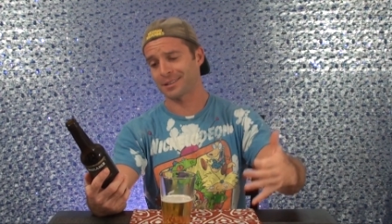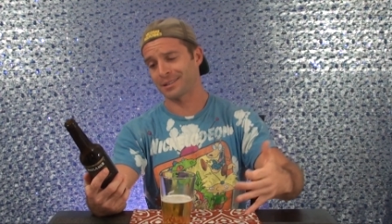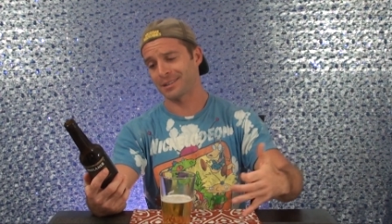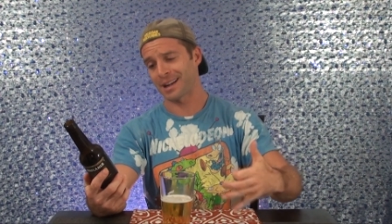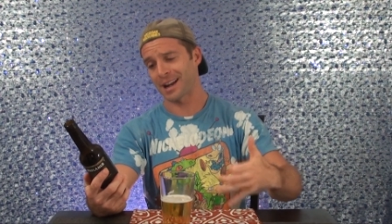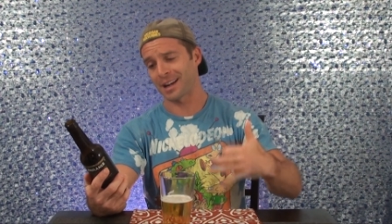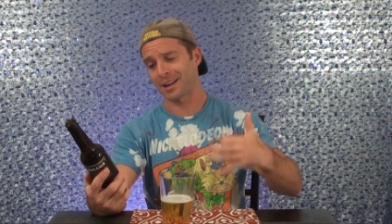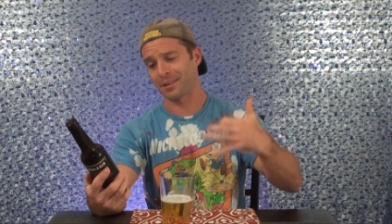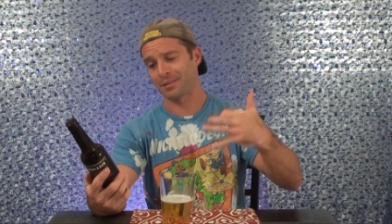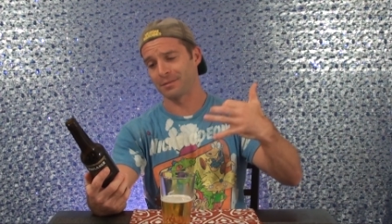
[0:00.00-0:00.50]

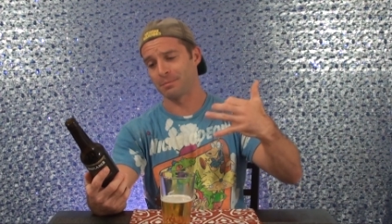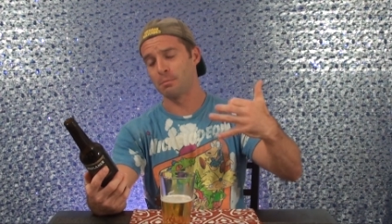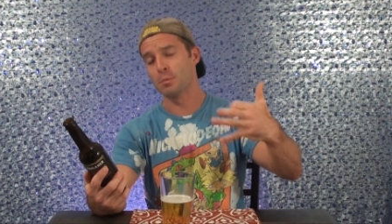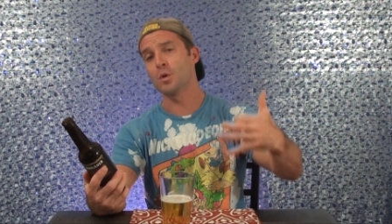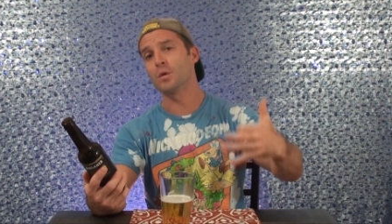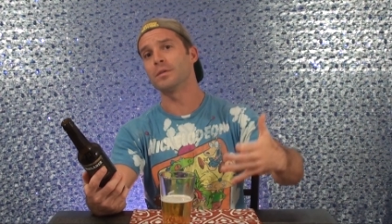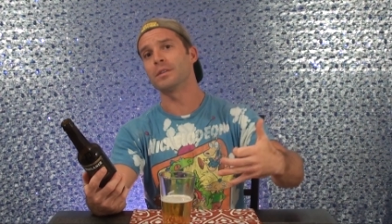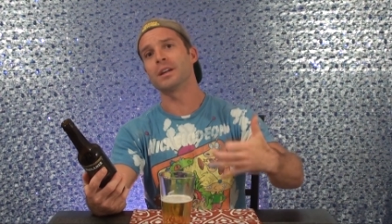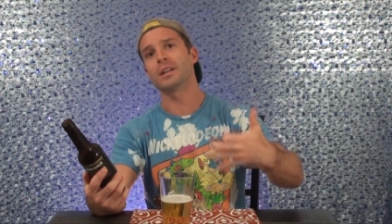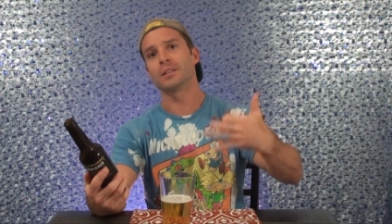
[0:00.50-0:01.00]
kind of
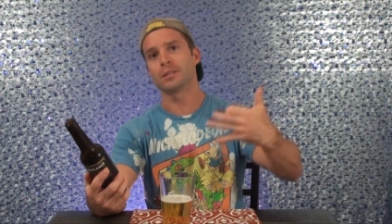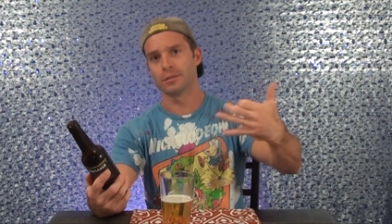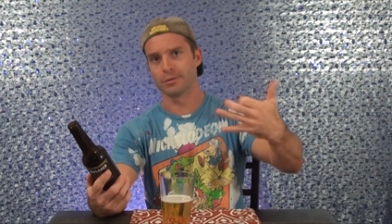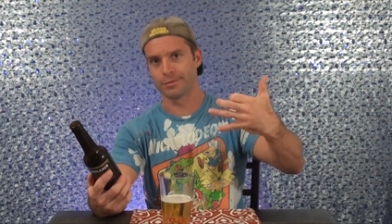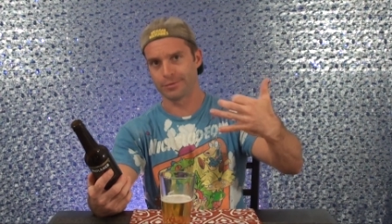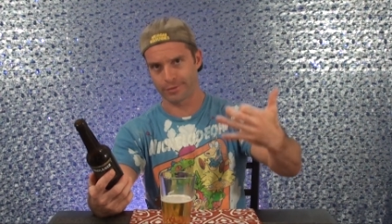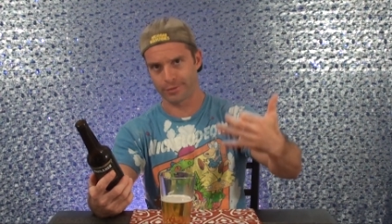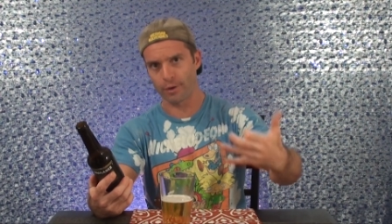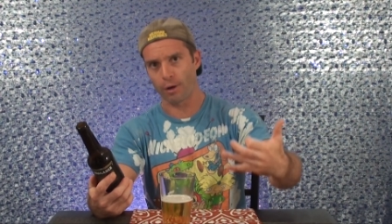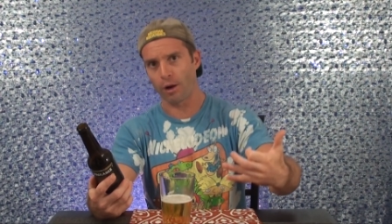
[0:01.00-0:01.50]
moving into
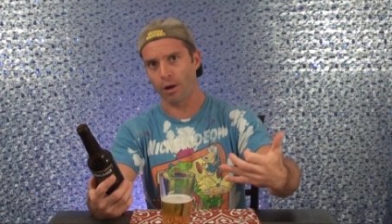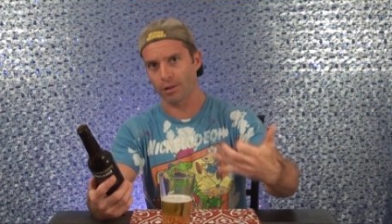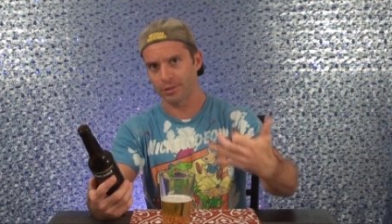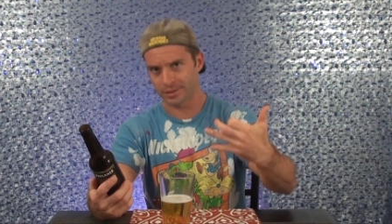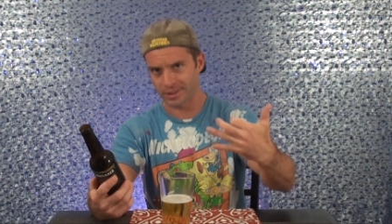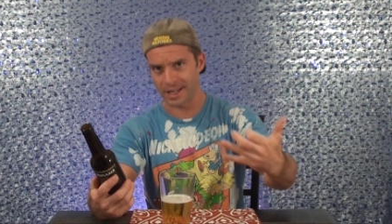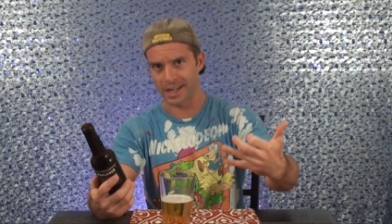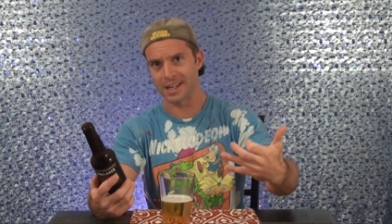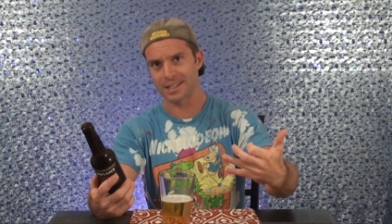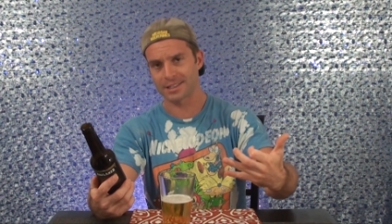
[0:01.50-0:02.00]
fall
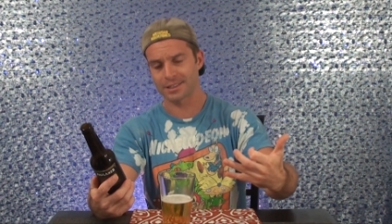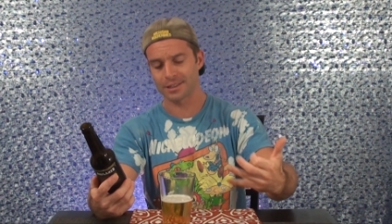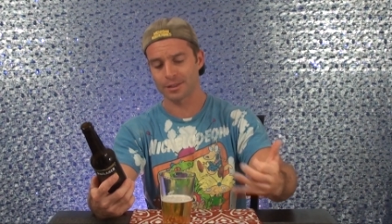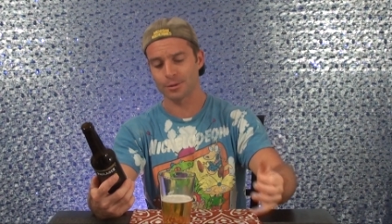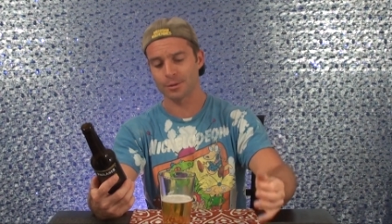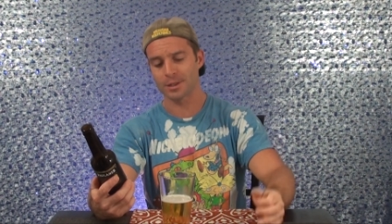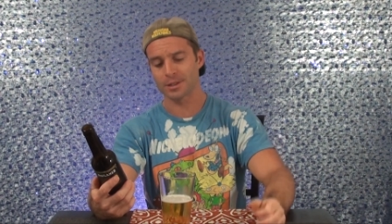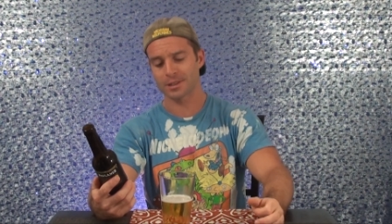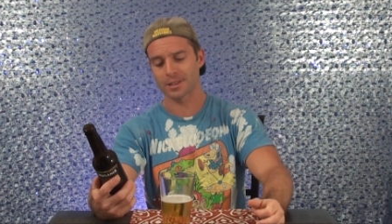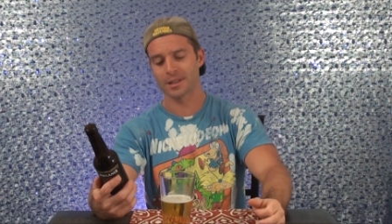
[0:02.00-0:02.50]
taste
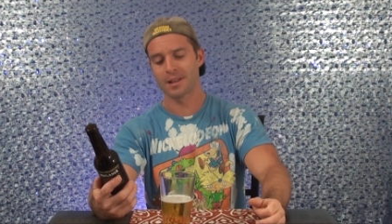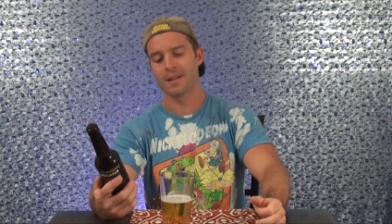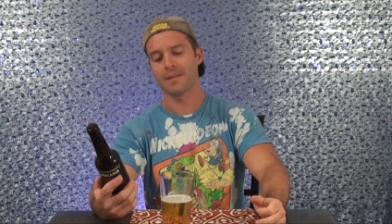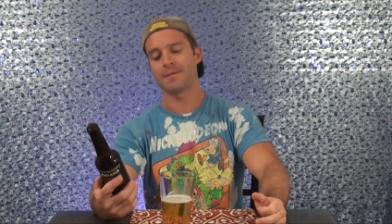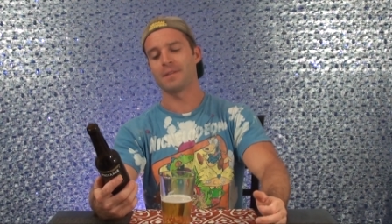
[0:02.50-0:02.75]
to it.